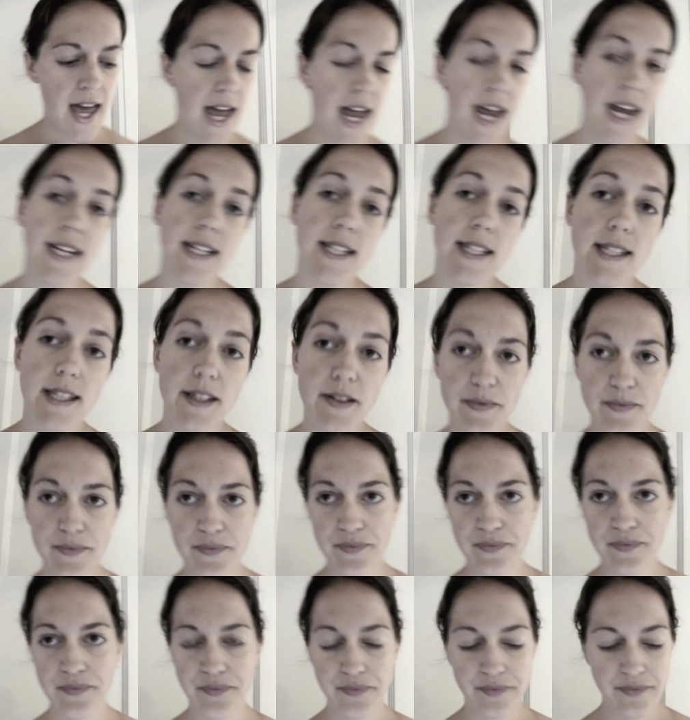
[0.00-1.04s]
8.
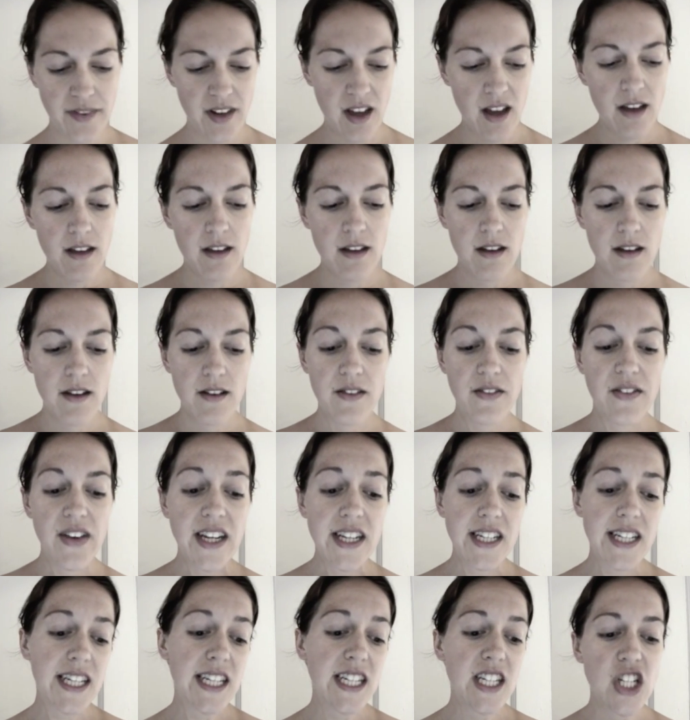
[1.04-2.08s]

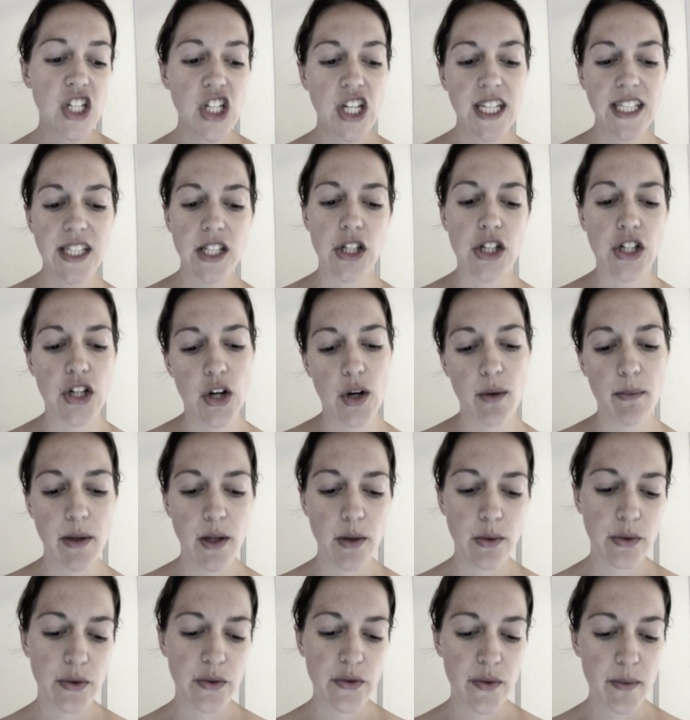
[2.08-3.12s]
Vintage is a term
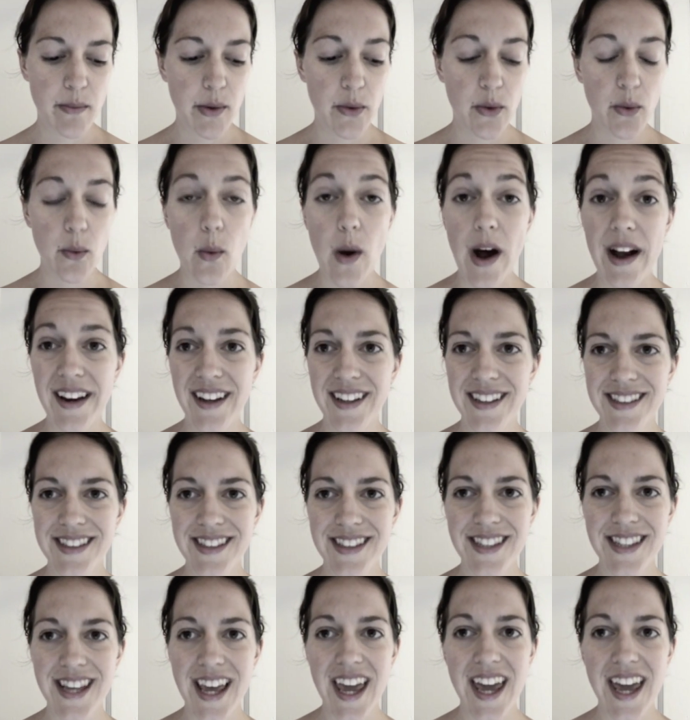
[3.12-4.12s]
used for both wines